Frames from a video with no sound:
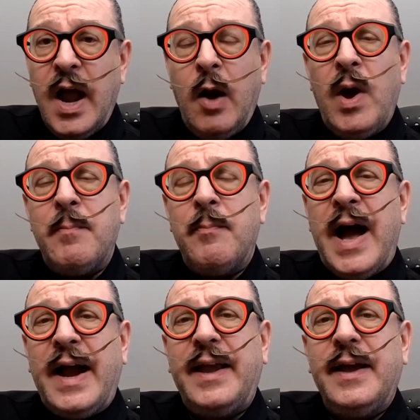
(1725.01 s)
I went
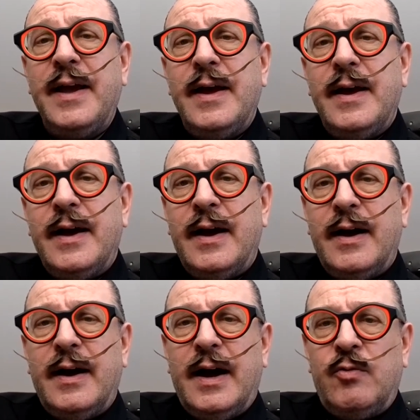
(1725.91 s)
back.
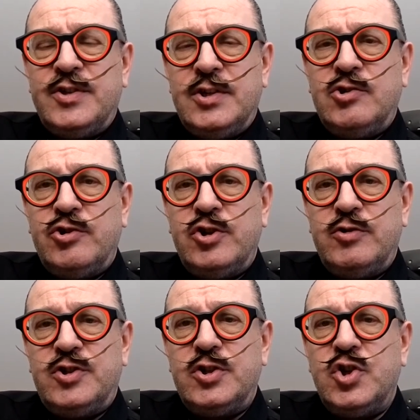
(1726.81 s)
I was
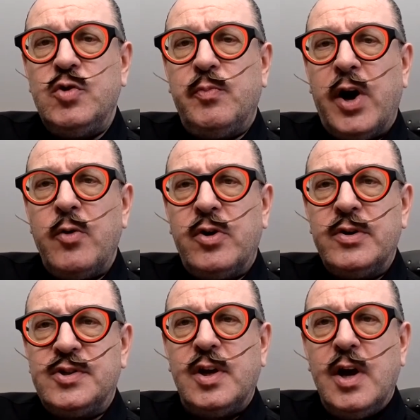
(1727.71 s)
introduced to two
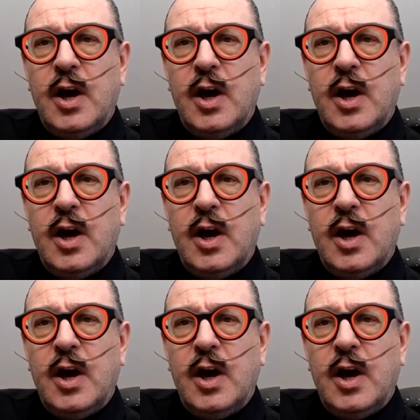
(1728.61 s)
brokers.